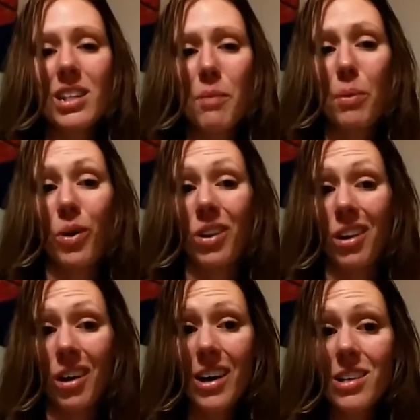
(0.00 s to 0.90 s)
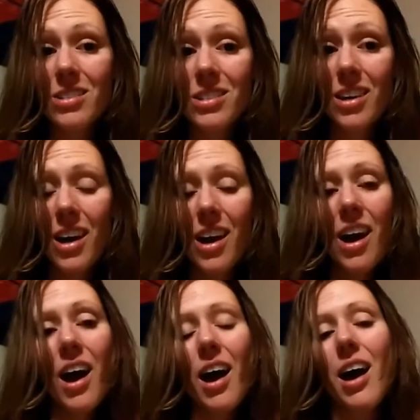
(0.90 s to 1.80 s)
up a lot,
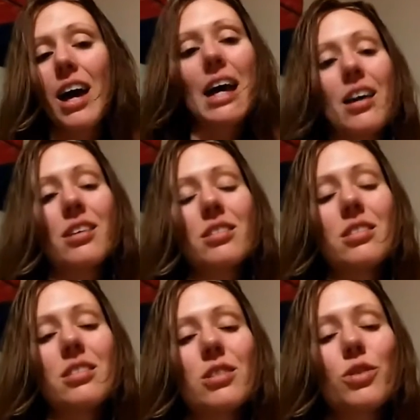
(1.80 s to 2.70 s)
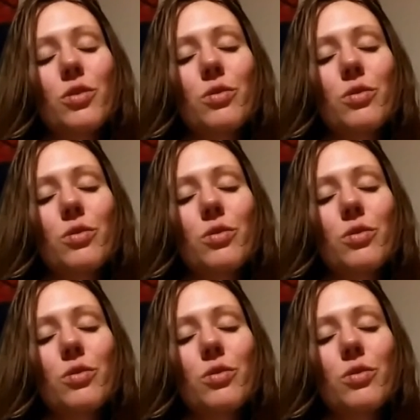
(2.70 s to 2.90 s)
and